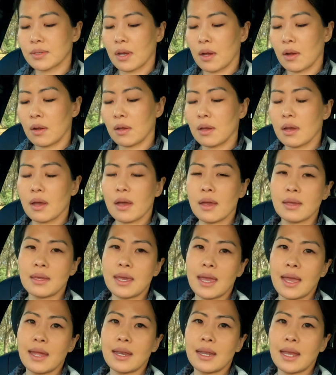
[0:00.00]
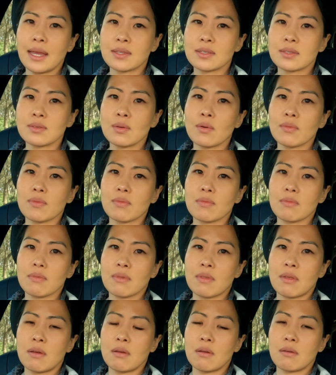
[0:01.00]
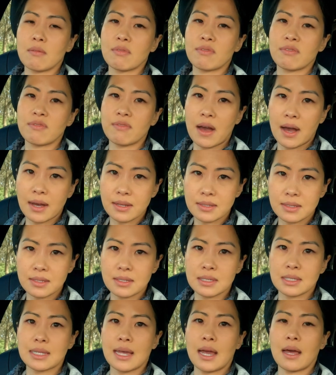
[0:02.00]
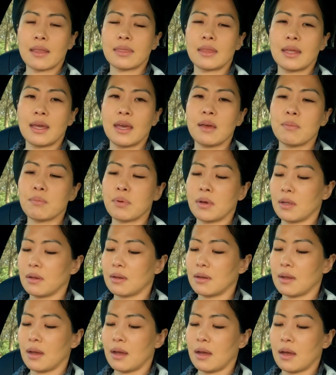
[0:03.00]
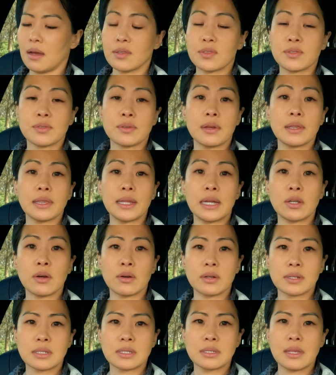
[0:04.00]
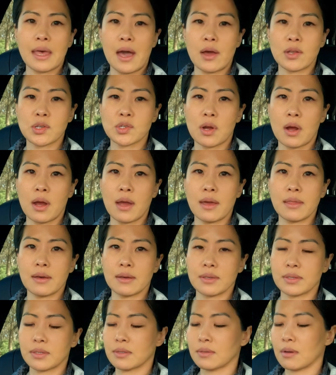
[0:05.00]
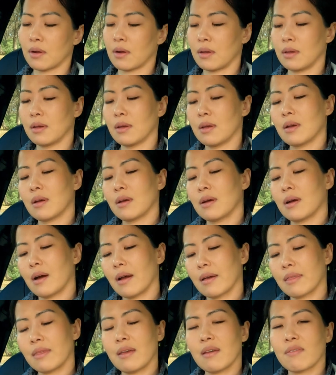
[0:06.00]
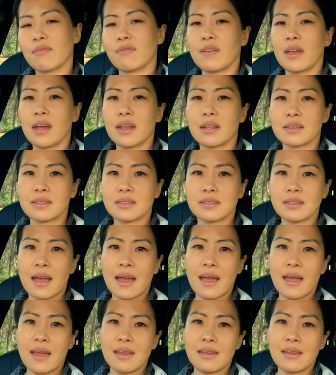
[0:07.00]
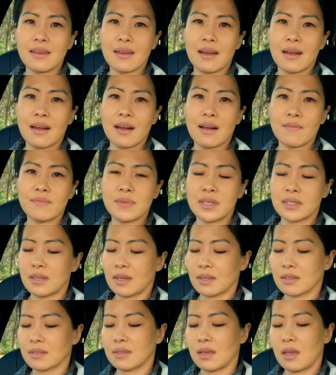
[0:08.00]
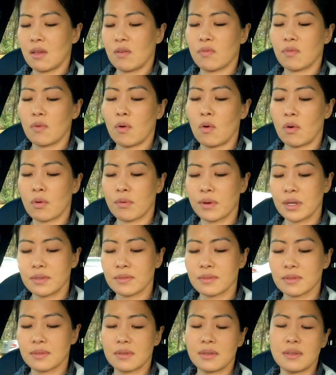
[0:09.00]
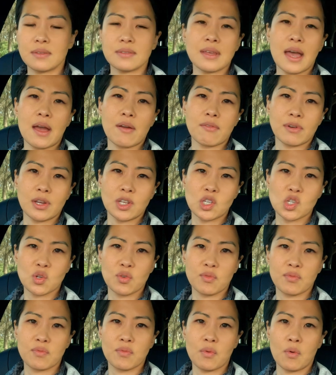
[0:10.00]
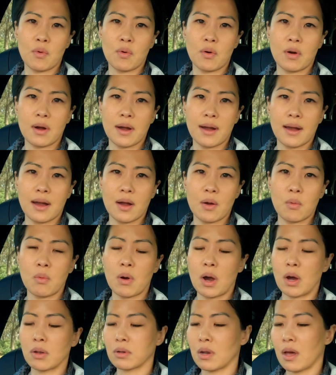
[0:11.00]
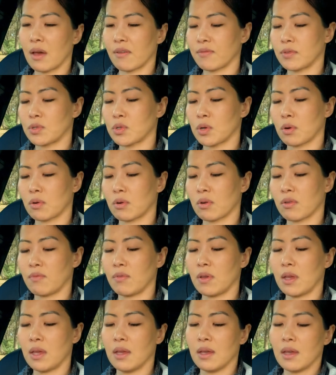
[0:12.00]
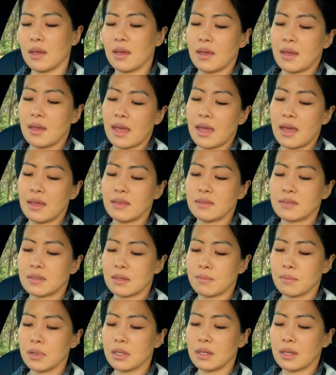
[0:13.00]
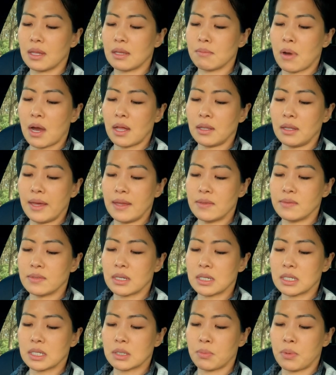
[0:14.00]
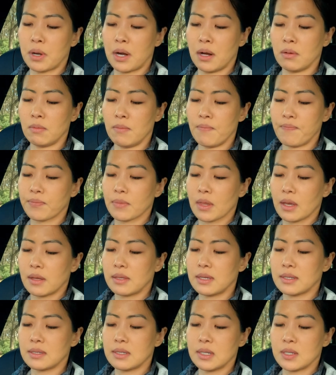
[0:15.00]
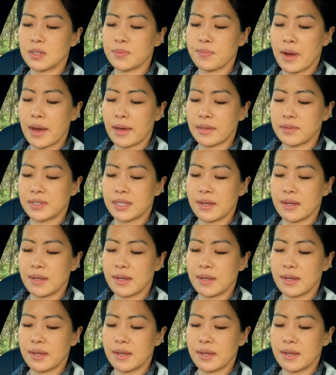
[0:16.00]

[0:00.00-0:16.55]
So again, it's not the fastest out there, but certainly not a slouch either. So I think fair to say this X-T4 is average for wildlife photography. And similarly, my lens as well. This is my